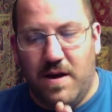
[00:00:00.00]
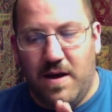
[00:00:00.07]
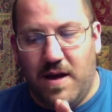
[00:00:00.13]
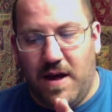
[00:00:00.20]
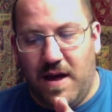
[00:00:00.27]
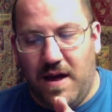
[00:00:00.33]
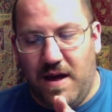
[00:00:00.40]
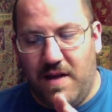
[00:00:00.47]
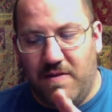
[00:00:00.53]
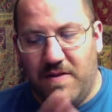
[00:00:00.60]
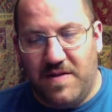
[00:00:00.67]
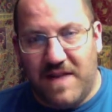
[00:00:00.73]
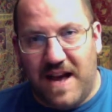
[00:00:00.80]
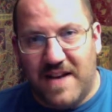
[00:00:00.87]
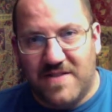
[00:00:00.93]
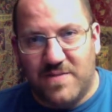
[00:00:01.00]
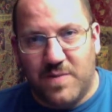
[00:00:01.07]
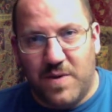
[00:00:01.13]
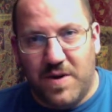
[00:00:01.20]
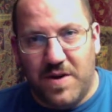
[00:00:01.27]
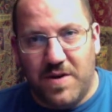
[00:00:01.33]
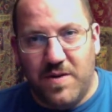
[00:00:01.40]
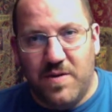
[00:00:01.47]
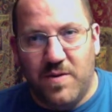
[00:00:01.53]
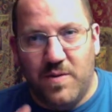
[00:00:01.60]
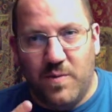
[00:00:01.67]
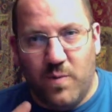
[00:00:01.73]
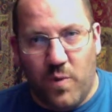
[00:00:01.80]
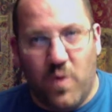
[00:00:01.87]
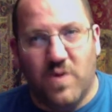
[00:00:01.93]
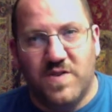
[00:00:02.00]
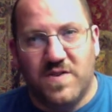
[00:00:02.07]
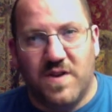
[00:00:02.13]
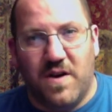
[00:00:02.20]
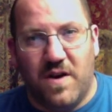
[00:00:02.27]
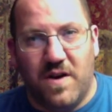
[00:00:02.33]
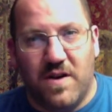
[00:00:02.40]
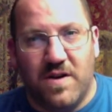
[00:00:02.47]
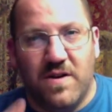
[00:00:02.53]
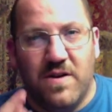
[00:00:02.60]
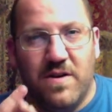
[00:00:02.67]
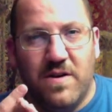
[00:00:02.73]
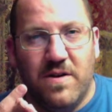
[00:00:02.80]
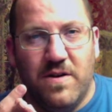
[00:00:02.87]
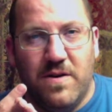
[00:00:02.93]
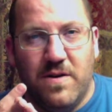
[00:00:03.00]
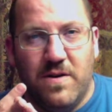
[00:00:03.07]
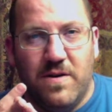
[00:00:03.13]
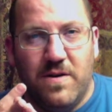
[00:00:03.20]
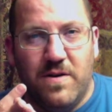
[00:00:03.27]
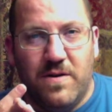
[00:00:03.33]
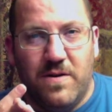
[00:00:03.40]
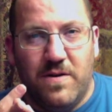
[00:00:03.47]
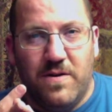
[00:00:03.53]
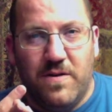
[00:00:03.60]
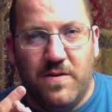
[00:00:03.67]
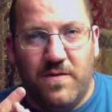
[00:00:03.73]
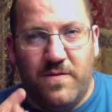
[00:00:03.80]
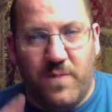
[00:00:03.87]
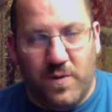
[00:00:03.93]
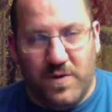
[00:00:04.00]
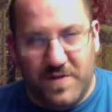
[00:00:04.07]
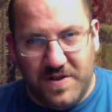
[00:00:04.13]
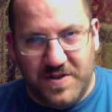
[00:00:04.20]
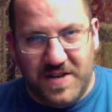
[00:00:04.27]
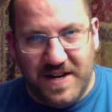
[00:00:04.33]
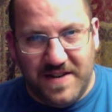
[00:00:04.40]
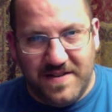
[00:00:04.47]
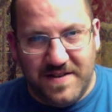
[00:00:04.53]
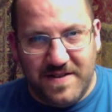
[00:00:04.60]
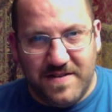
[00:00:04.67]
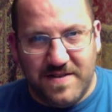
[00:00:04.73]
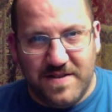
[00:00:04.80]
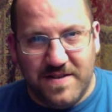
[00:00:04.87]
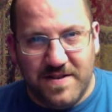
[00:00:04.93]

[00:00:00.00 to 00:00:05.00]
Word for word: And the last one Warsong for the Genesis.